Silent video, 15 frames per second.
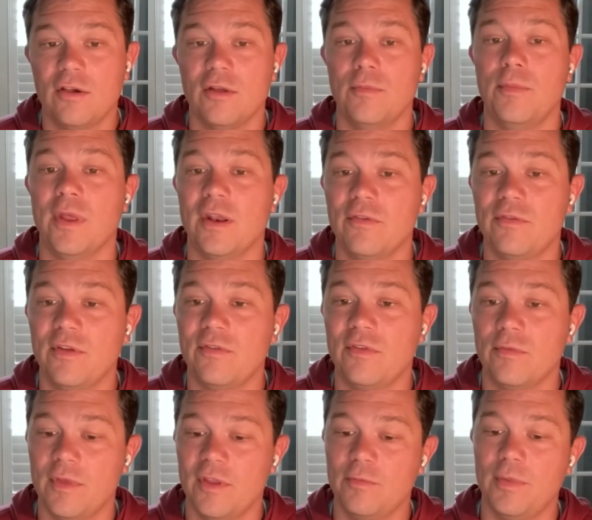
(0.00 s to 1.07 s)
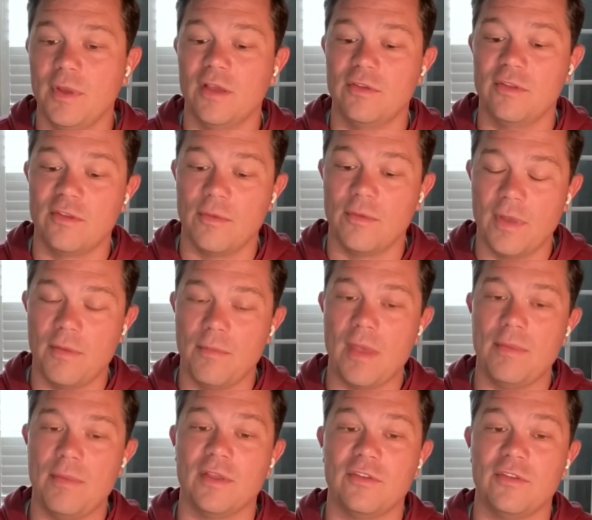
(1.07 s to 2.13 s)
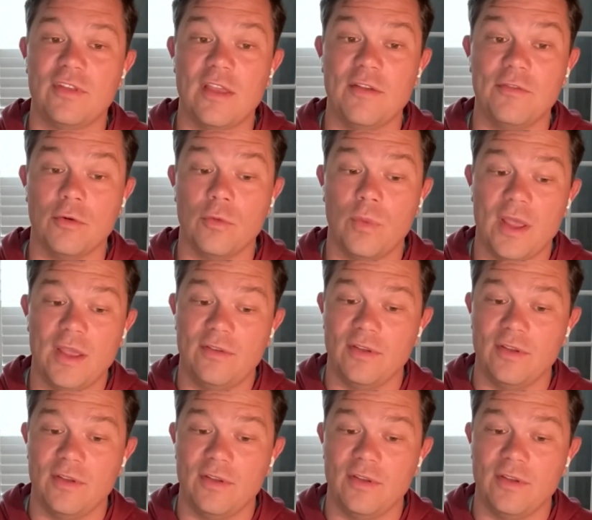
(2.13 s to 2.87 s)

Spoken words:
could benefit from this because it's maybe a safer way